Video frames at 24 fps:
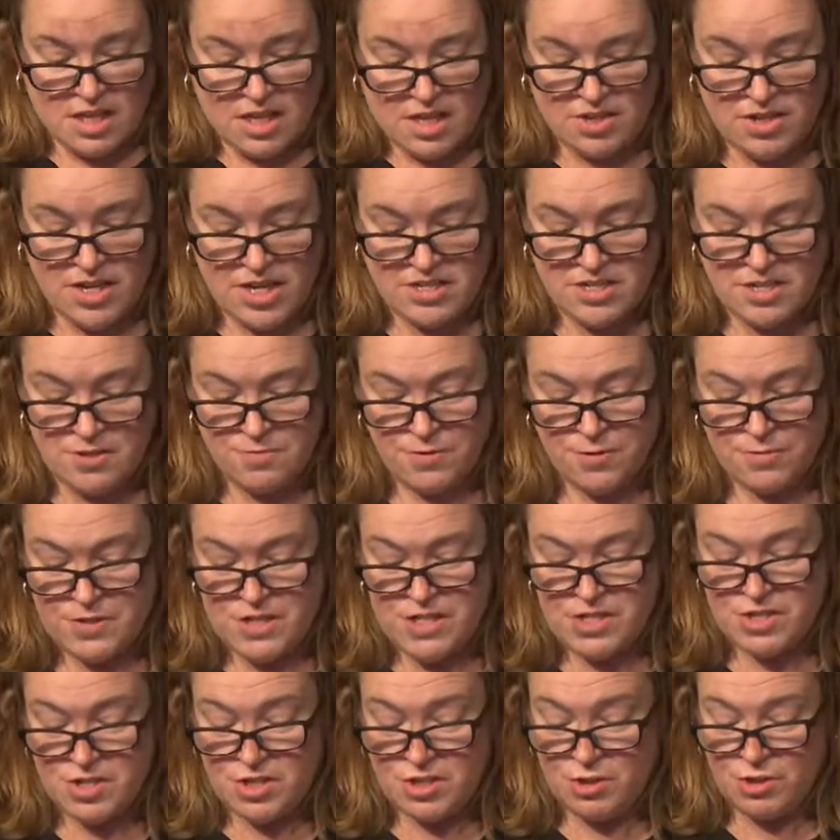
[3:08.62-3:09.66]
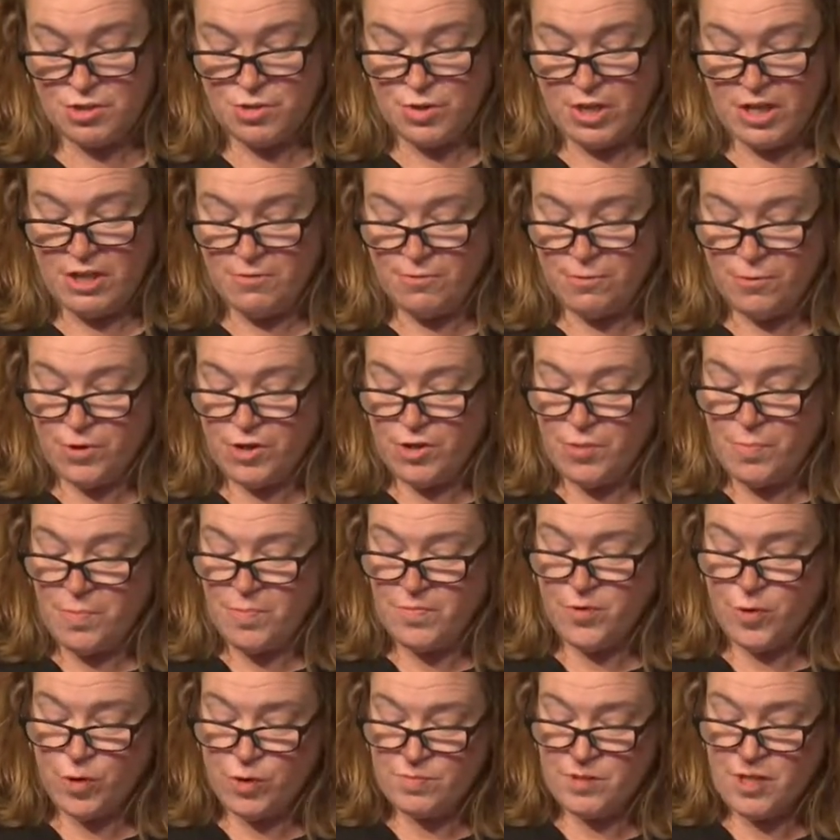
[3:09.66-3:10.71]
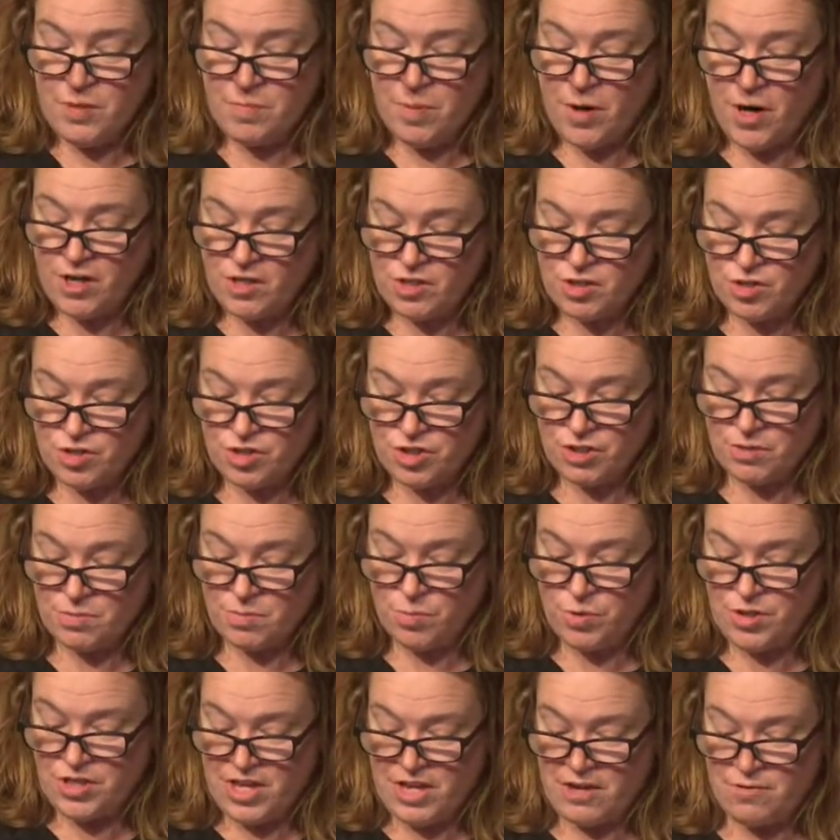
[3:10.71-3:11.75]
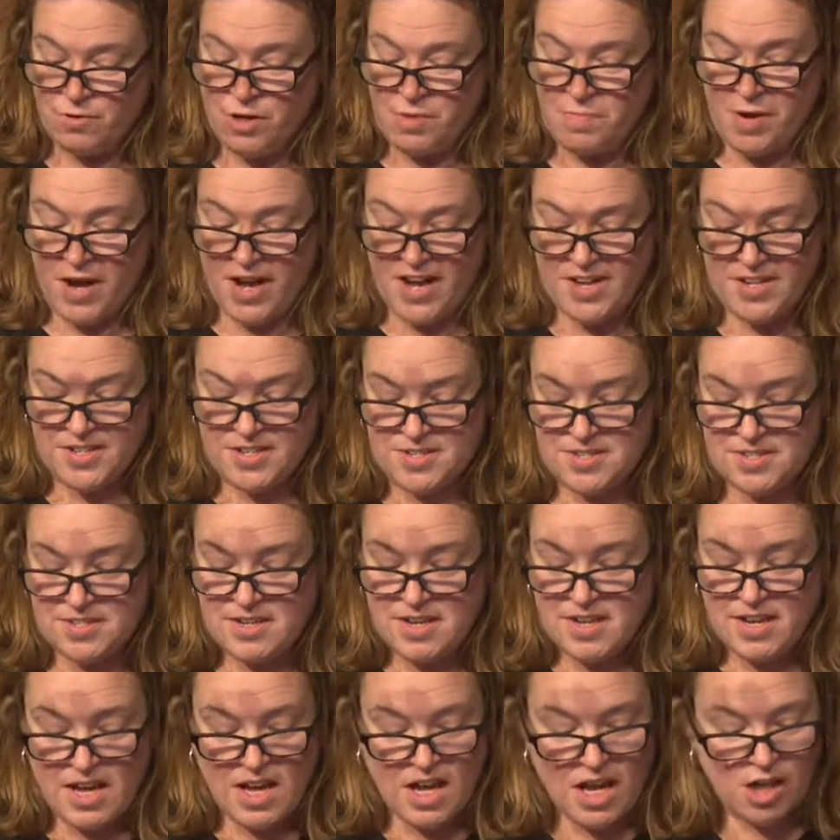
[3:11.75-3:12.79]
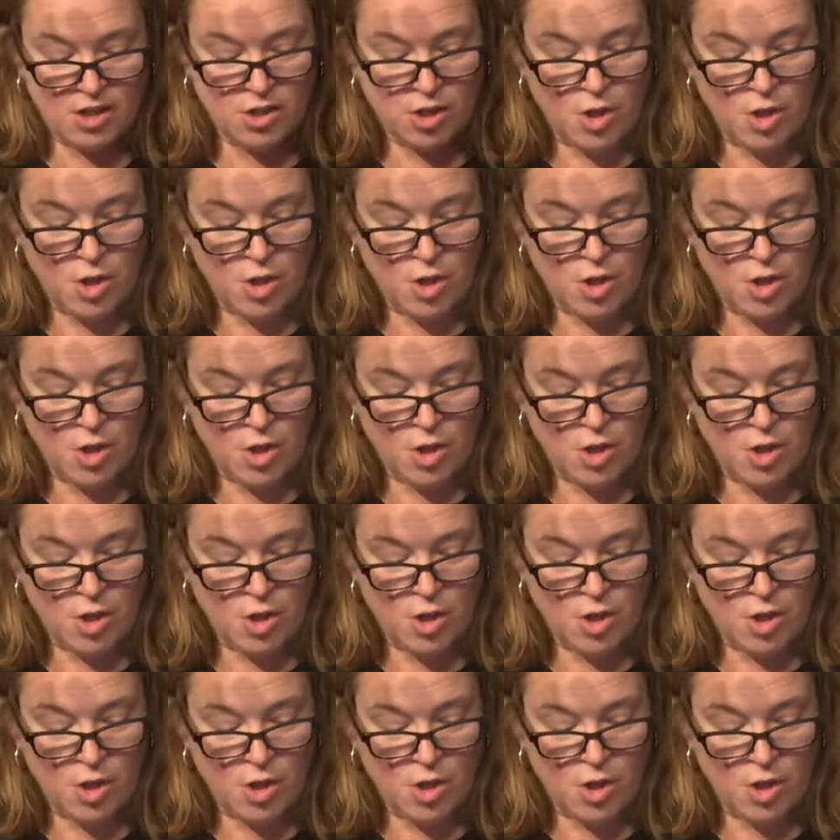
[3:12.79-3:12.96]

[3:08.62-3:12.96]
In 1952, he formed a, formed a partnership with Henry Pice, a